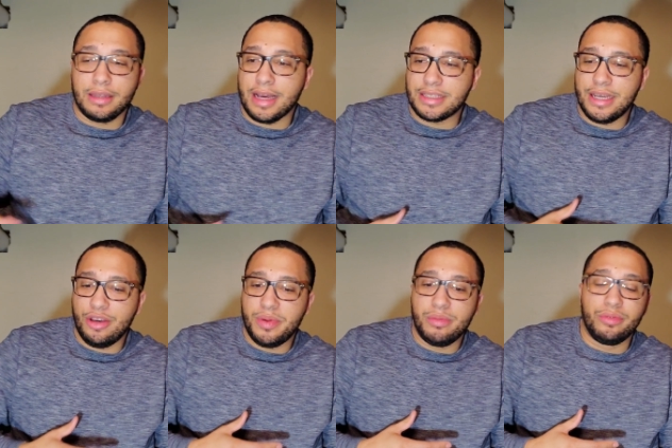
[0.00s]
Like I
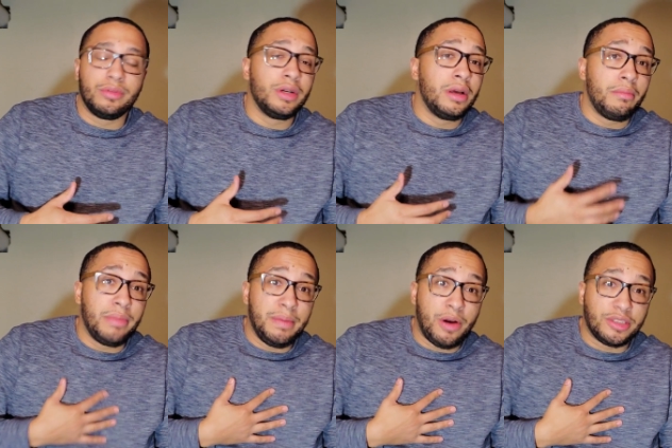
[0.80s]
tell people,
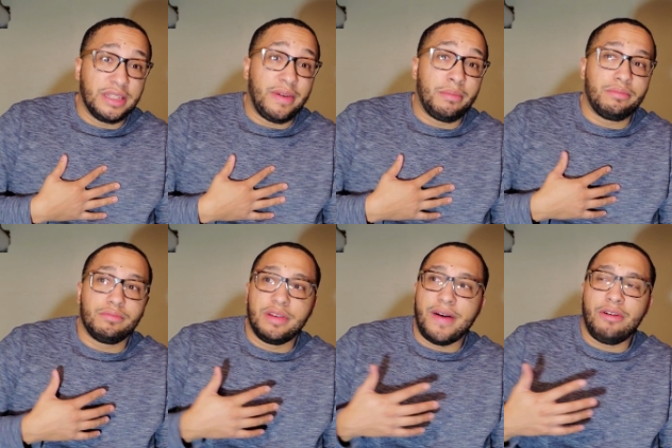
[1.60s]
me personally, if I'm
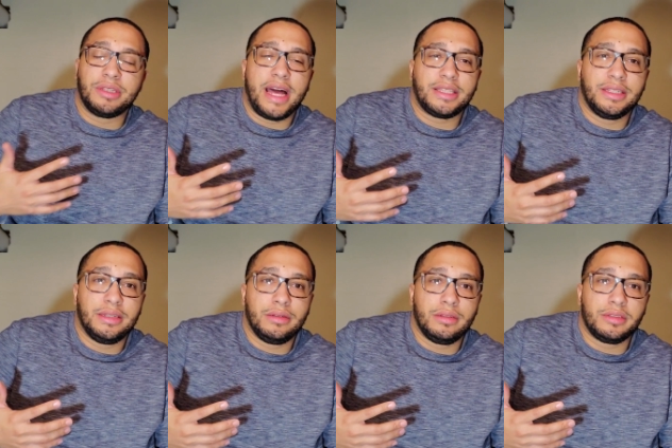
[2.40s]
if I was actually